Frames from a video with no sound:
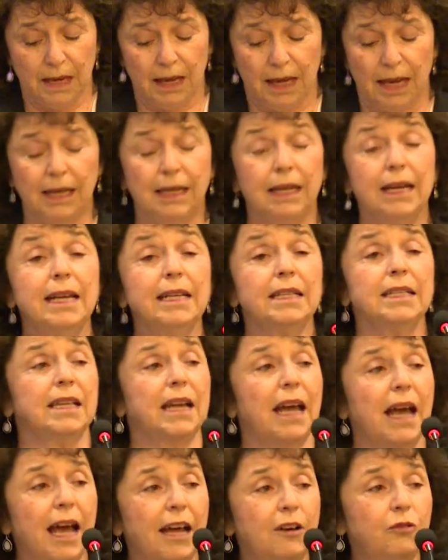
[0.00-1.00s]
At least
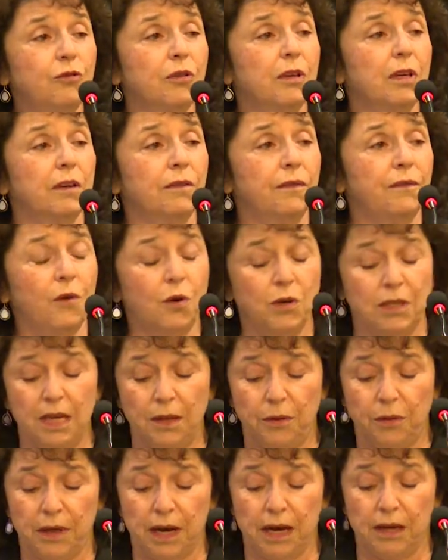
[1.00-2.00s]

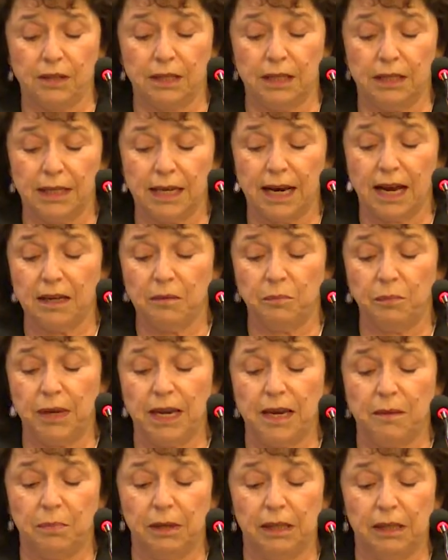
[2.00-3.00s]
140,000 young
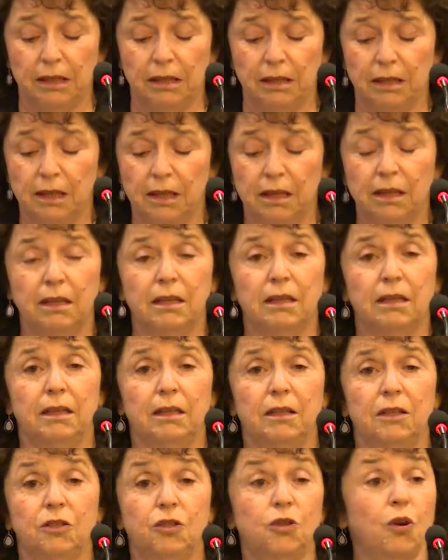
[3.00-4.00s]
people
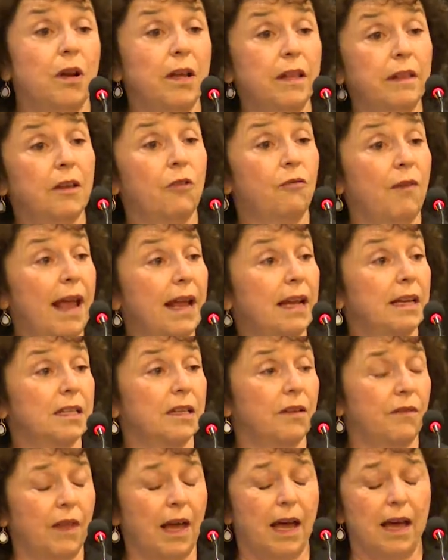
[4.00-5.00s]
join the
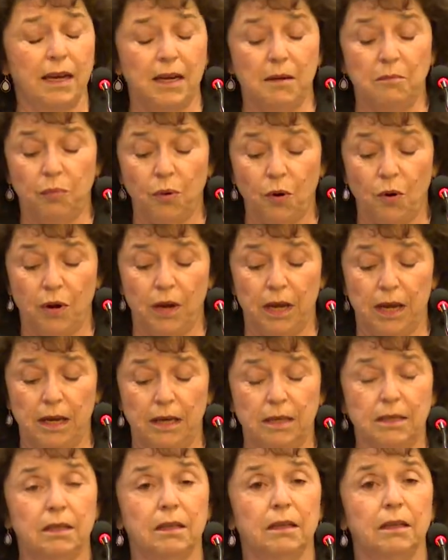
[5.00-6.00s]
ranks of the
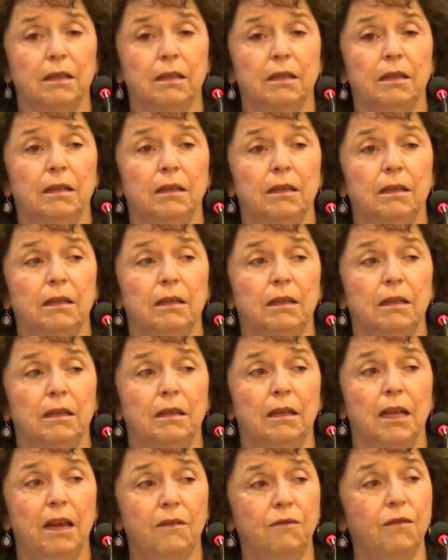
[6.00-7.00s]
unemployed
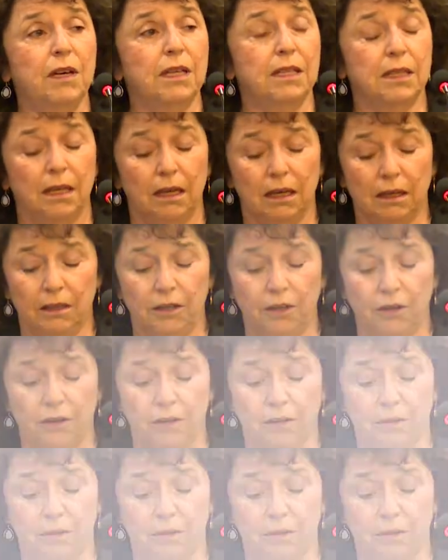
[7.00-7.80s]
every single year.